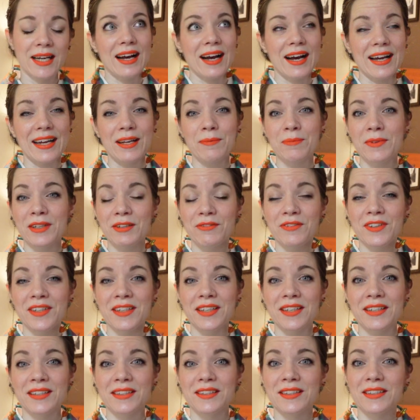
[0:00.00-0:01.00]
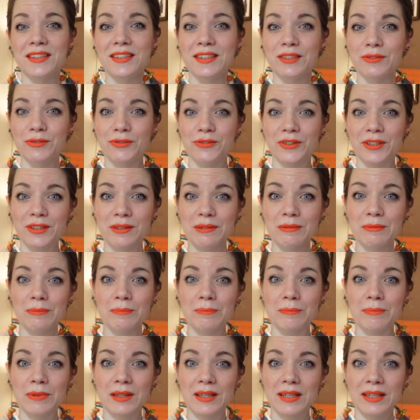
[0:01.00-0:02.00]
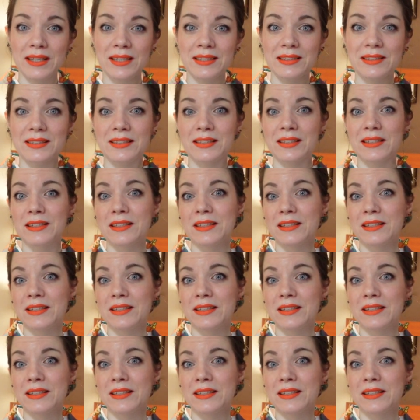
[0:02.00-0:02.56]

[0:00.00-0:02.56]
I am living in a different place